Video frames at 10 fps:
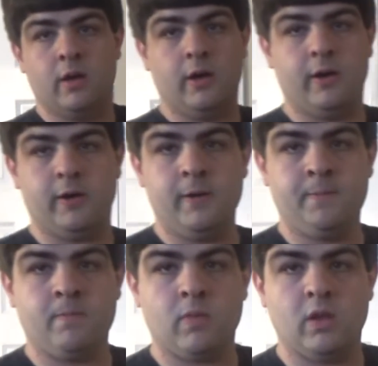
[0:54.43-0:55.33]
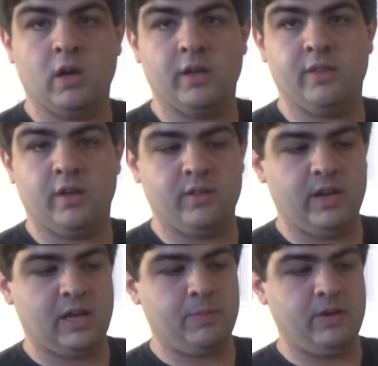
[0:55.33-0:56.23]
on the
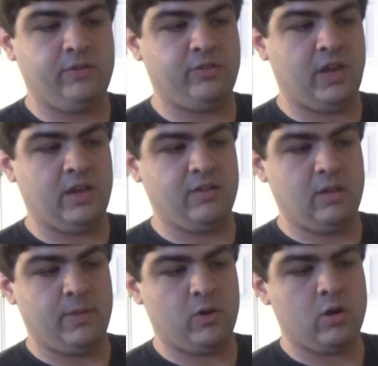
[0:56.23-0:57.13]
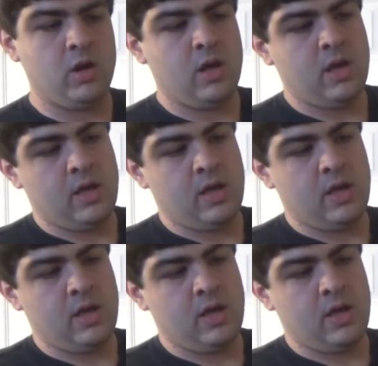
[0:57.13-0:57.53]
neck piece and the emitter.